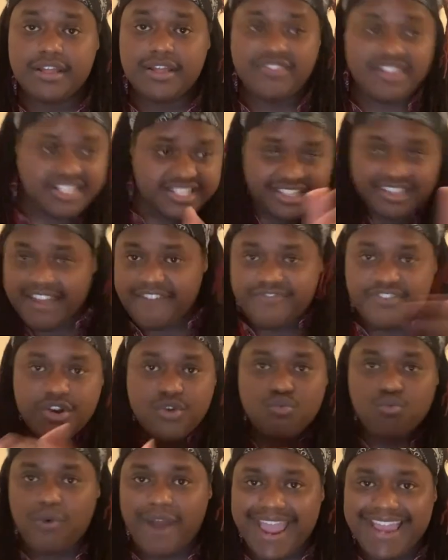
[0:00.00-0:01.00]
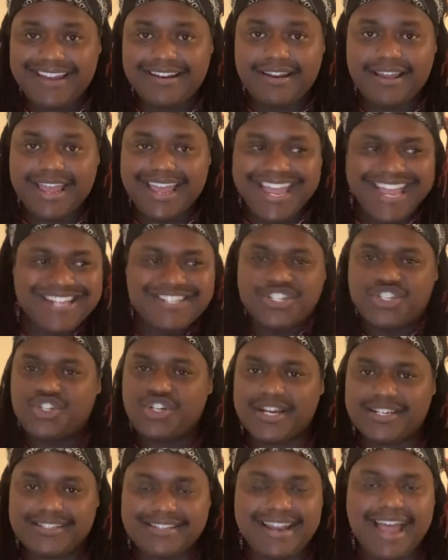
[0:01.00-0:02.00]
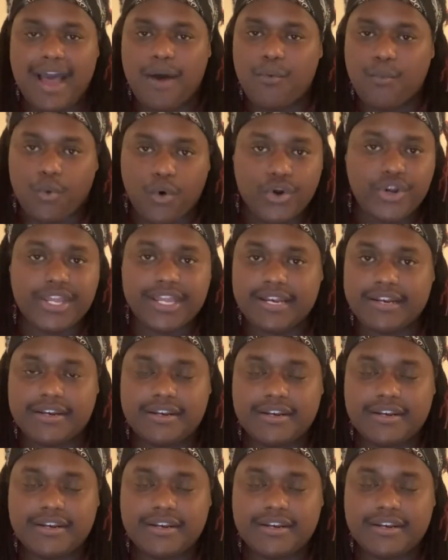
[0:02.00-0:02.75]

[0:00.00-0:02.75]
This left and right is just not working.